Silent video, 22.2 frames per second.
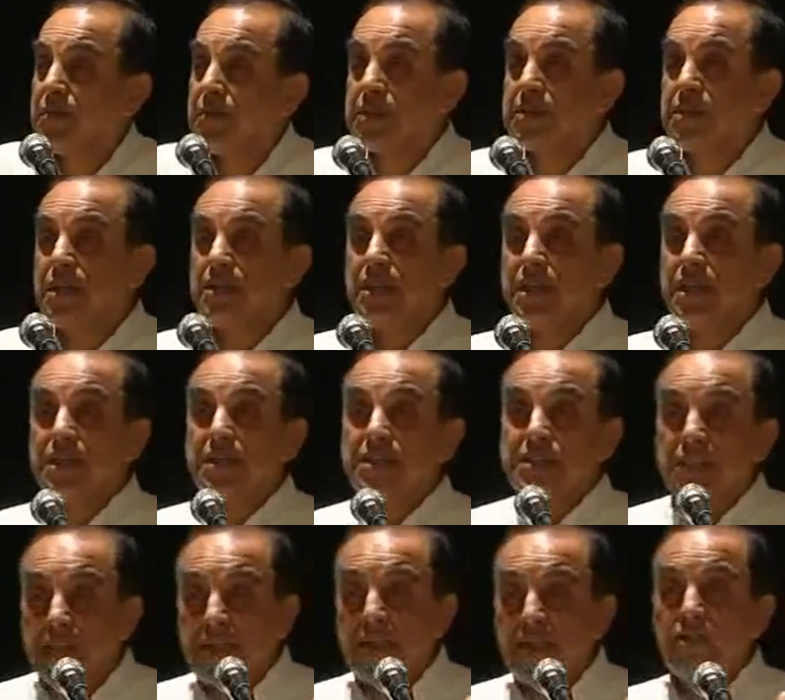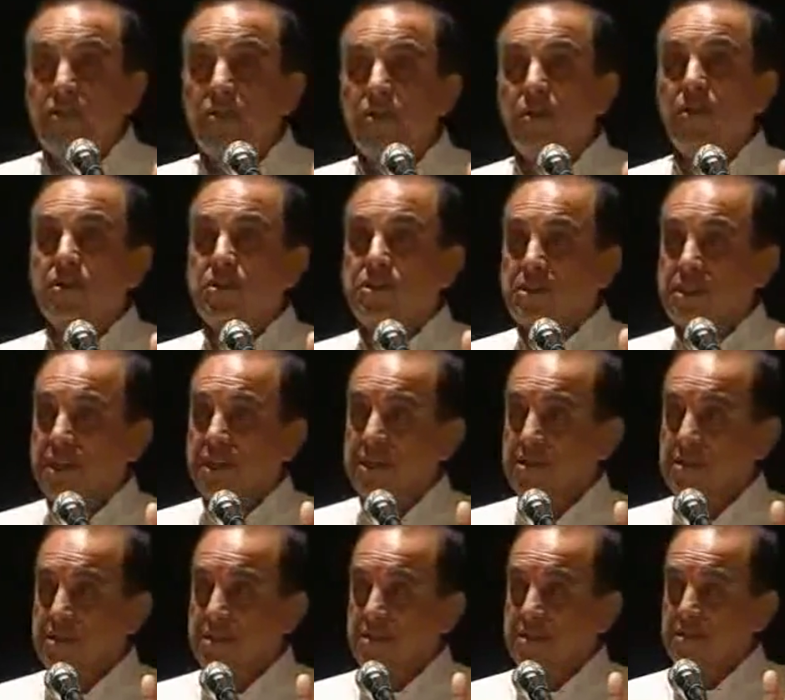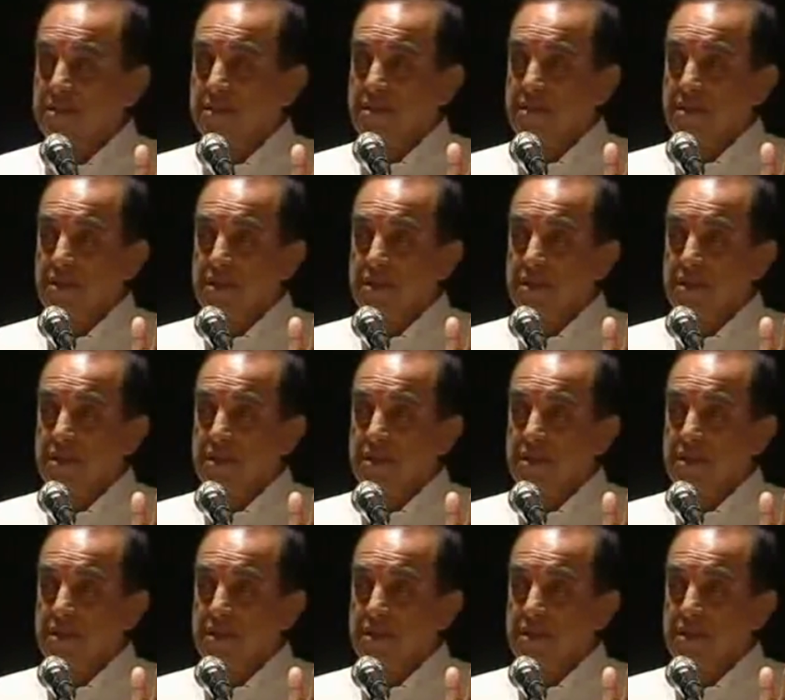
But then the Italian law says